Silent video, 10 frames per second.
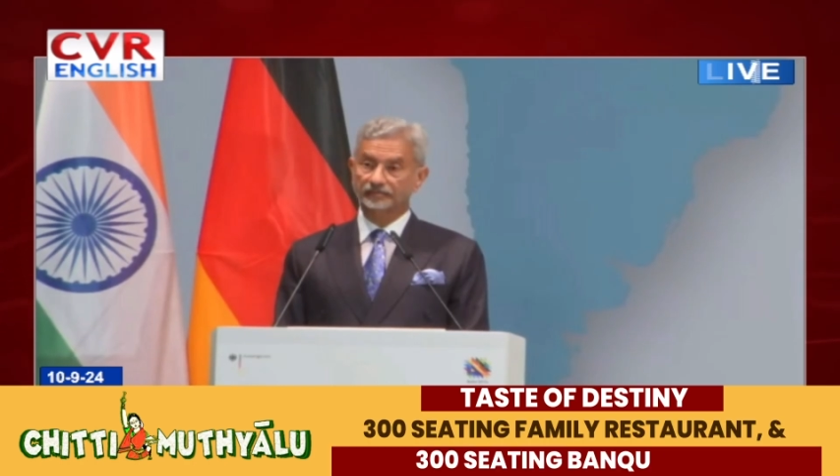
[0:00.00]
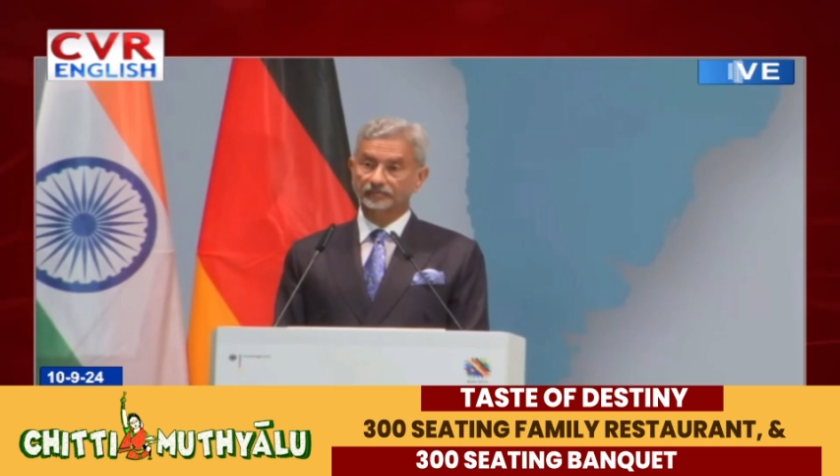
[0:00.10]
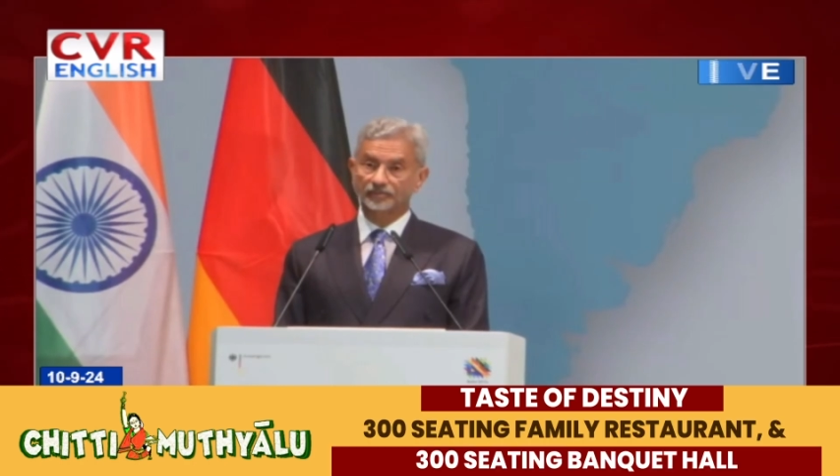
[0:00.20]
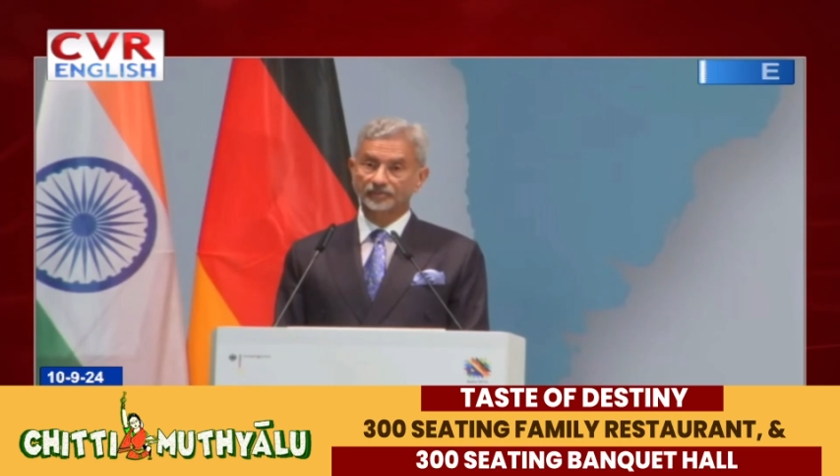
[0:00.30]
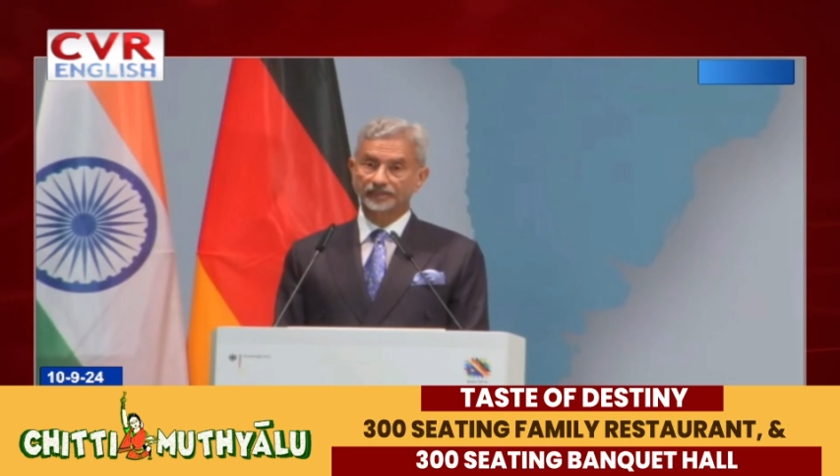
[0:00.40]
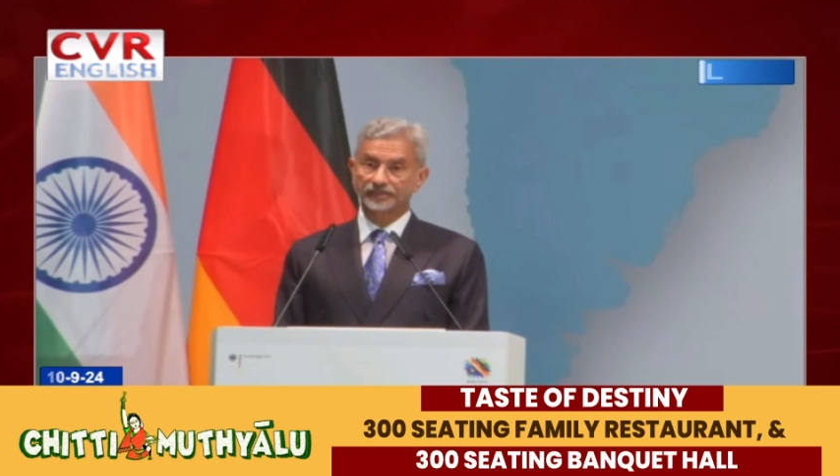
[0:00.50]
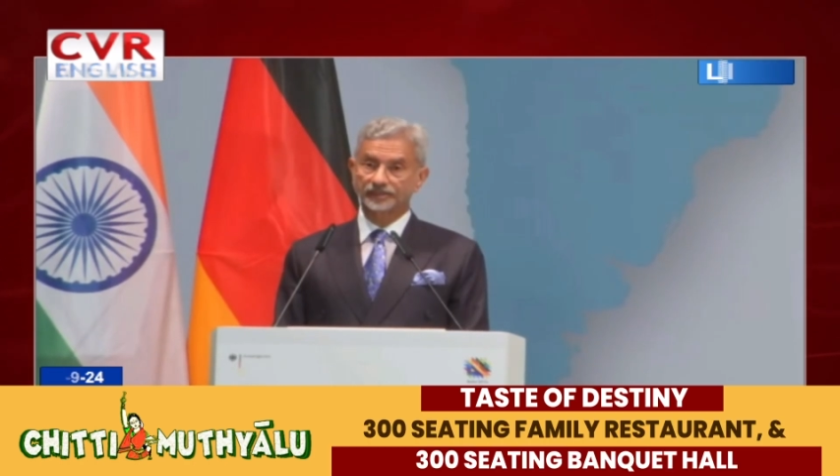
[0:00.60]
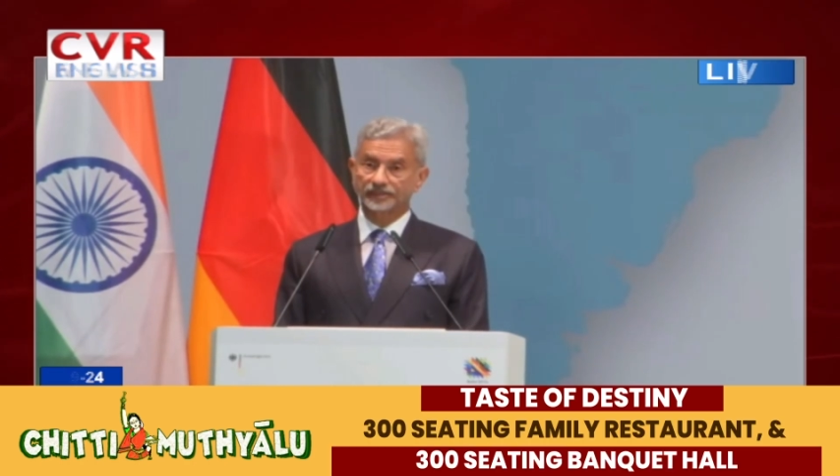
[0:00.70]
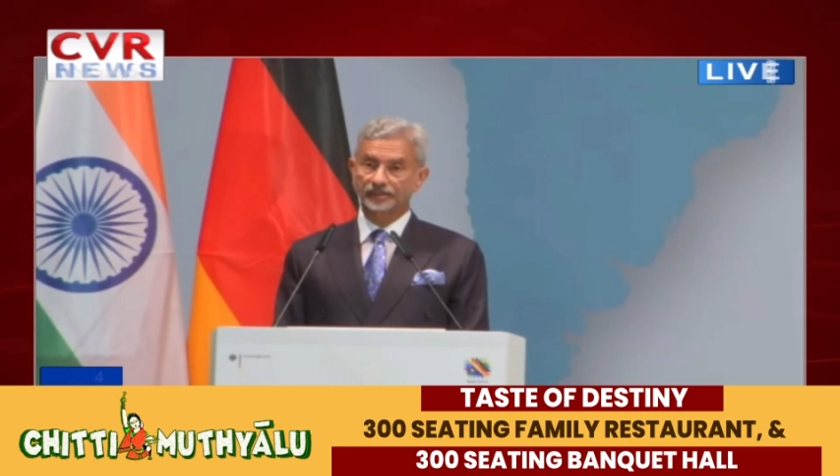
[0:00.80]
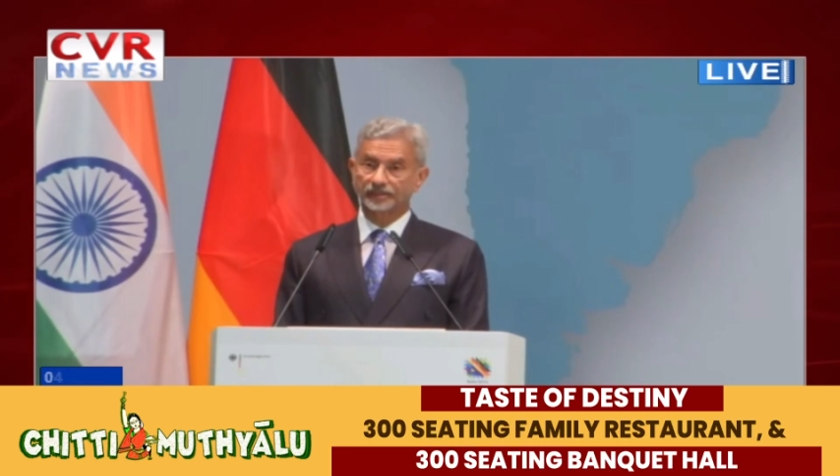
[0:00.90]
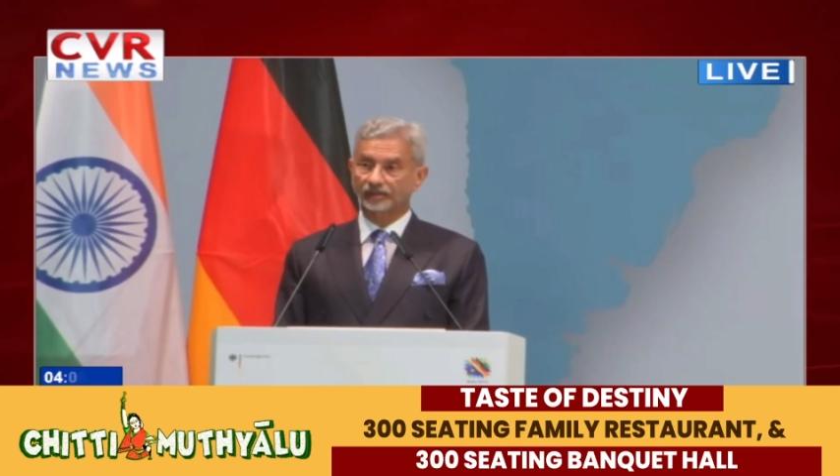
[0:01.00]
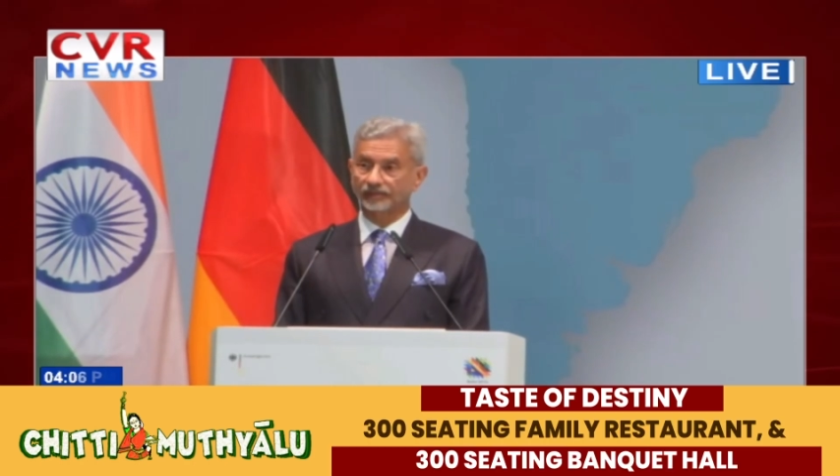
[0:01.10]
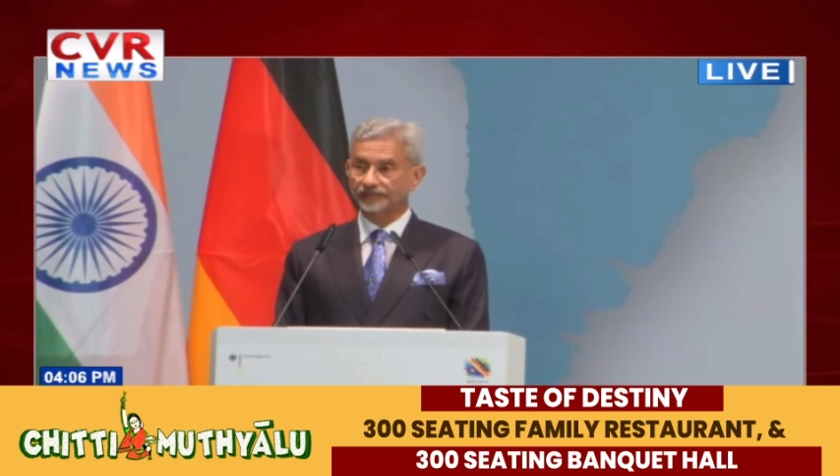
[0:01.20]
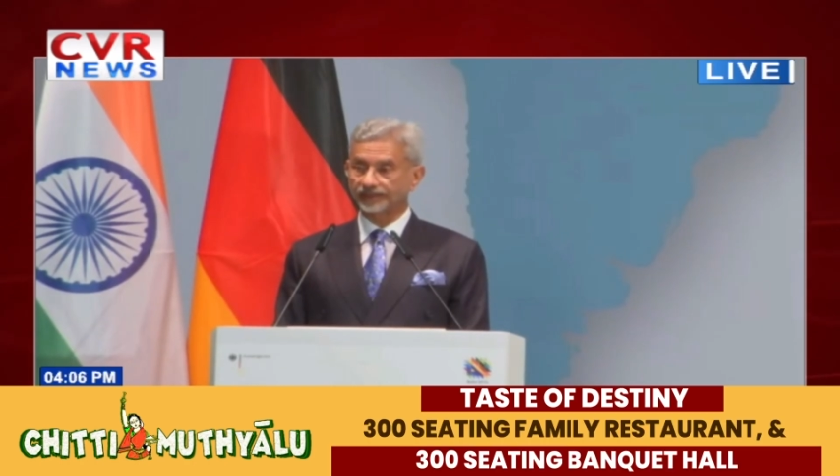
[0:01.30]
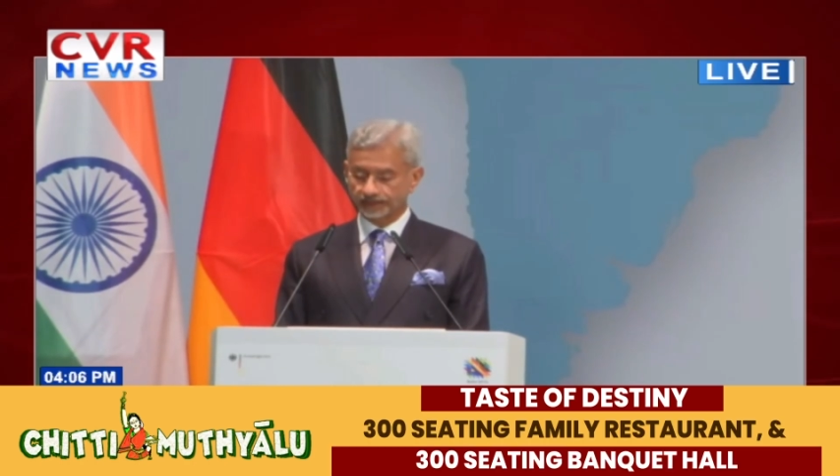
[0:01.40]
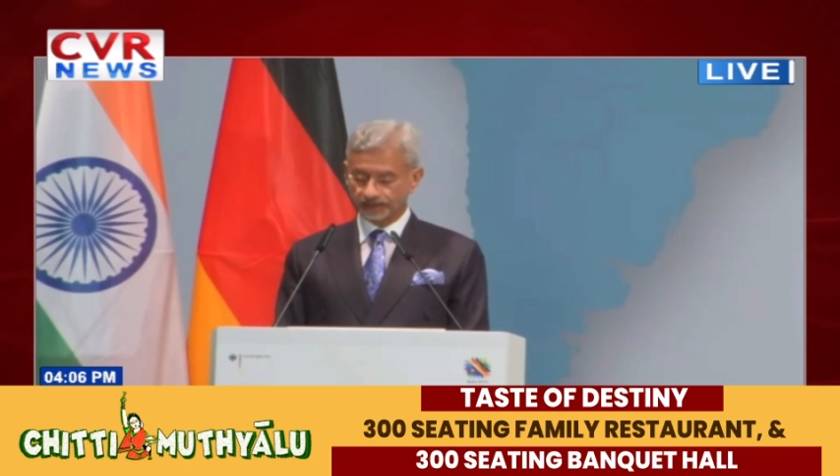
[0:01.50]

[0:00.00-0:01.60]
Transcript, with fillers: mobility, of green